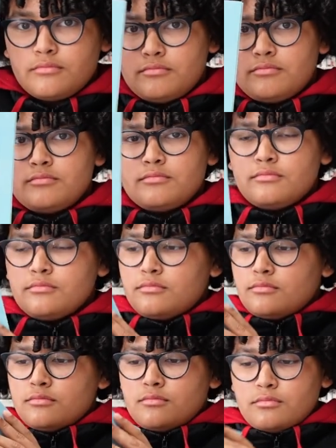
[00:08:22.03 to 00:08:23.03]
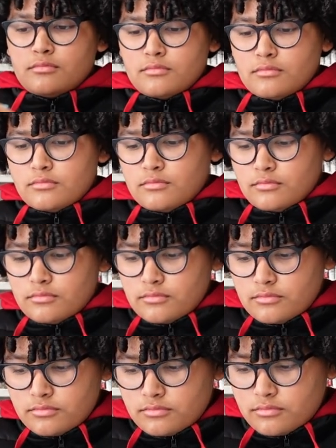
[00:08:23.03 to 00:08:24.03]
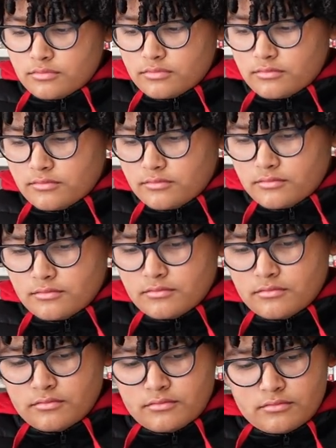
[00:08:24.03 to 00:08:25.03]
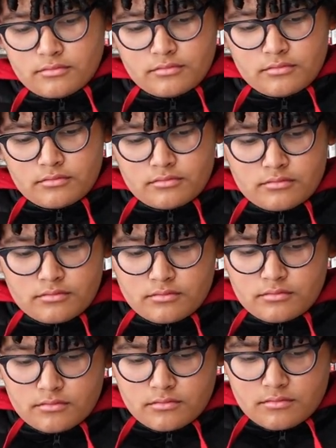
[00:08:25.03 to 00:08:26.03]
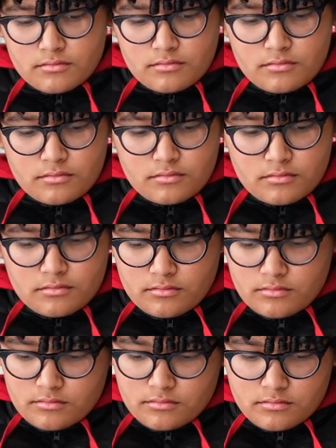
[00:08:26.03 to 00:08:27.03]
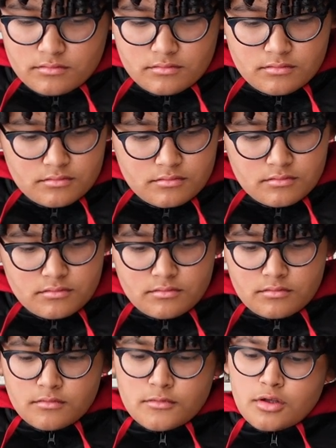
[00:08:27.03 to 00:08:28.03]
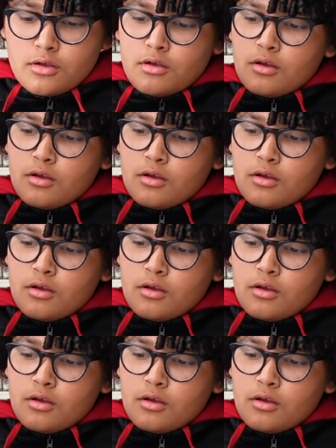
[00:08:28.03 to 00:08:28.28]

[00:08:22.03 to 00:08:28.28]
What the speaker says: (no one is talking)